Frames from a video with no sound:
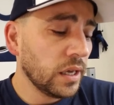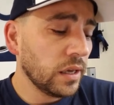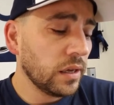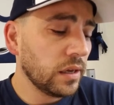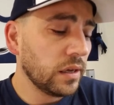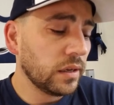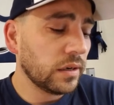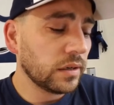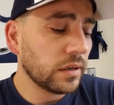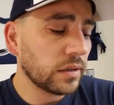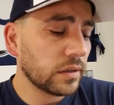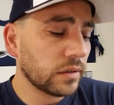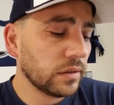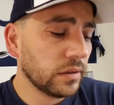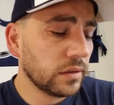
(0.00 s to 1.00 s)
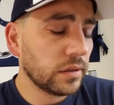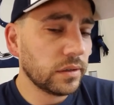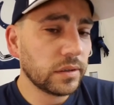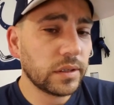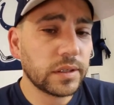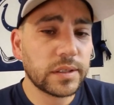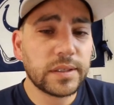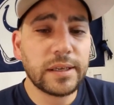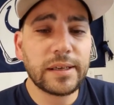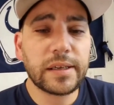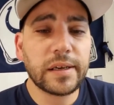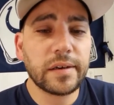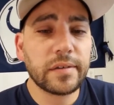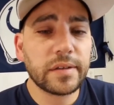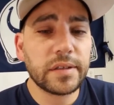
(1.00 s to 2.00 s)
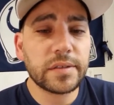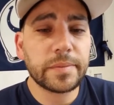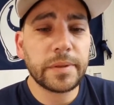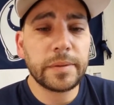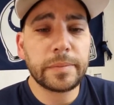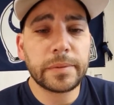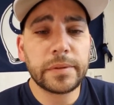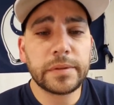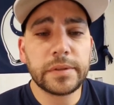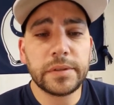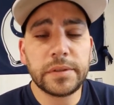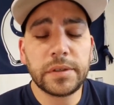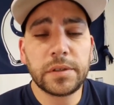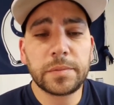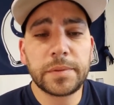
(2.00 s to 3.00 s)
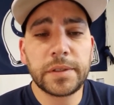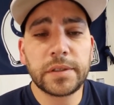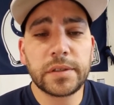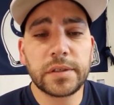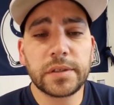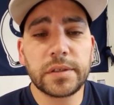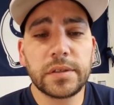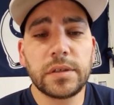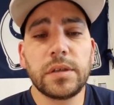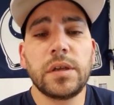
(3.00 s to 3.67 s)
and got to take care of these people and hope that the